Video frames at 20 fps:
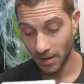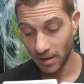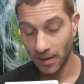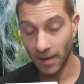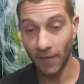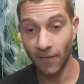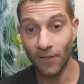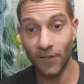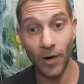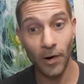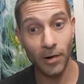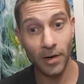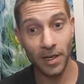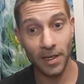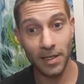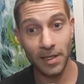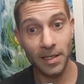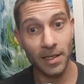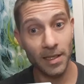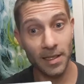the
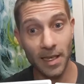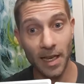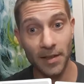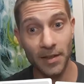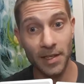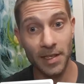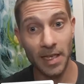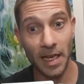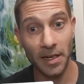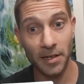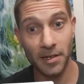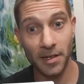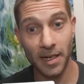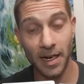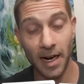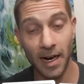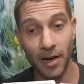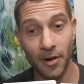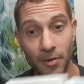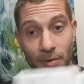focus is on the center
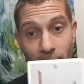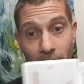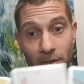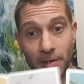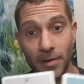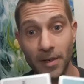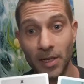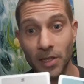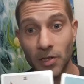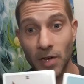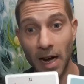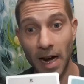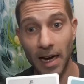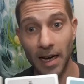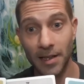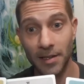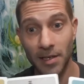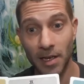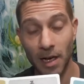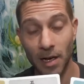card when we're doing
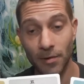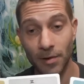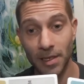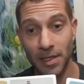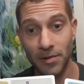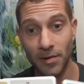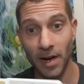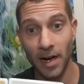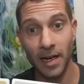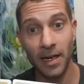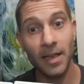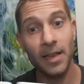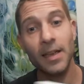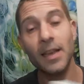triads always, right?